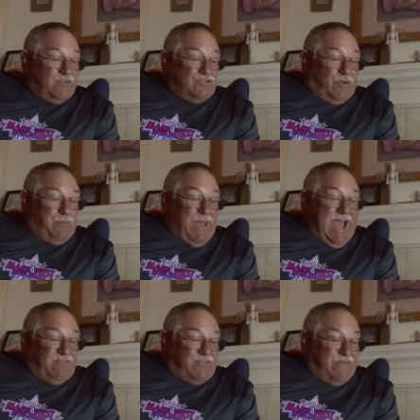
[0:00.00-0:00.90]
Shall
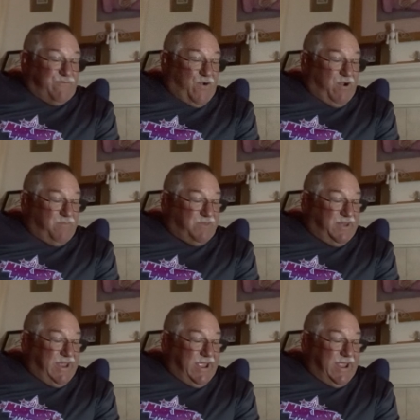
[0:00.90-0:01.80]
pass the farm
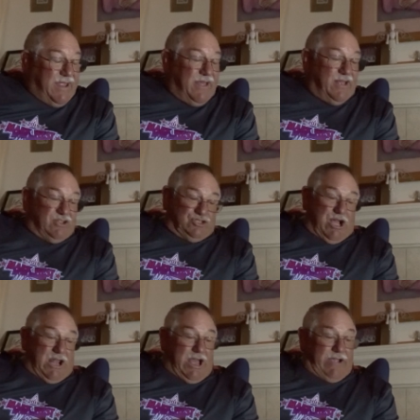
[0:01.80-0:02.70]
today.
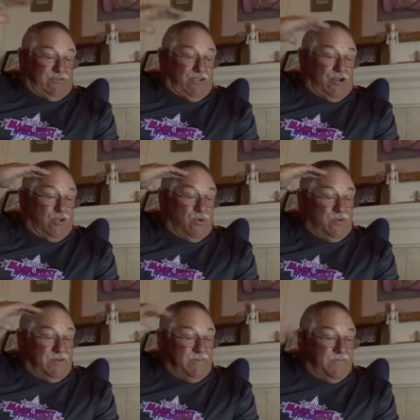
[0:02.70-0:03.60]
Shall I salute?